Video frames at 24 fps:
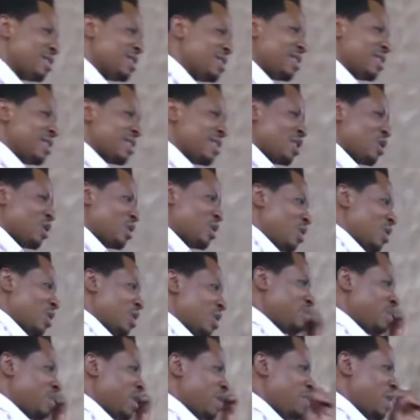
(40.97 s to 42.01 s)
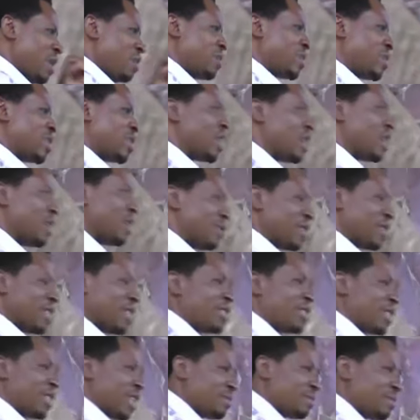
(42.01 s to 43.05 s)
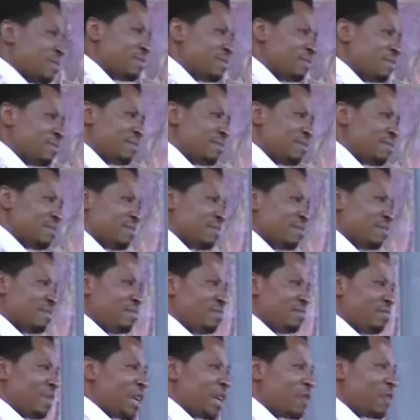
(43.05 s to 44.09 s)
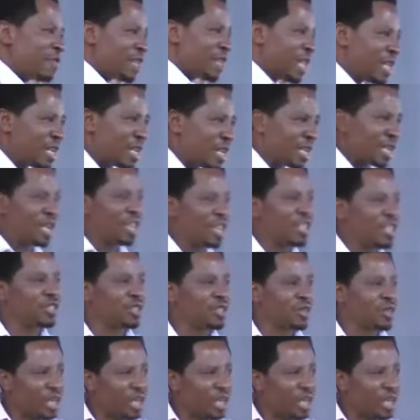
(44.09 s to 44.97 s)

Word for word: he thought, maybe I'm seeing a vision. But after the angel left